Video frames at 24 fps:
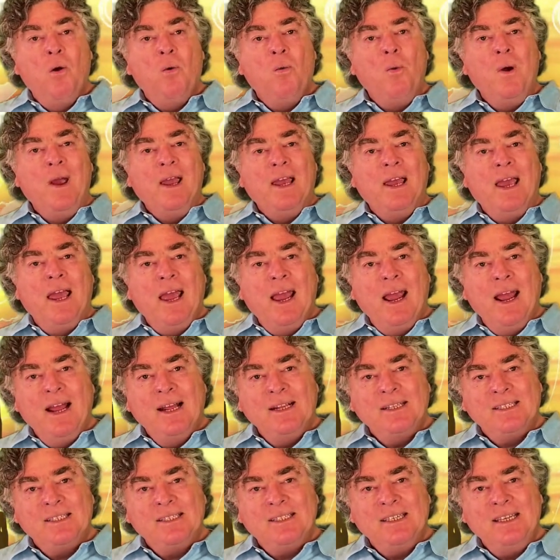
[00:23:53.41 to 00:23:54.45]
we
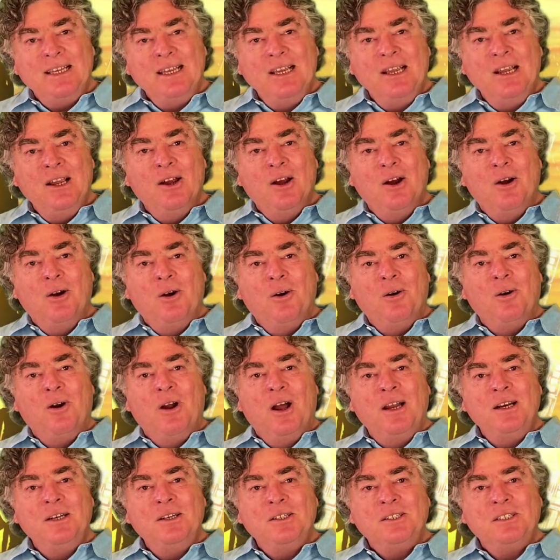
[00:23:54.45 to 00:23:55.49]
can't see or
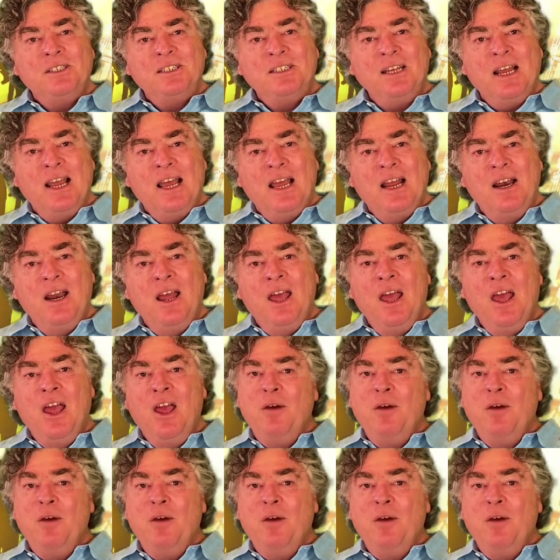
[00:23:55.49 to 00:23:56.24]
understand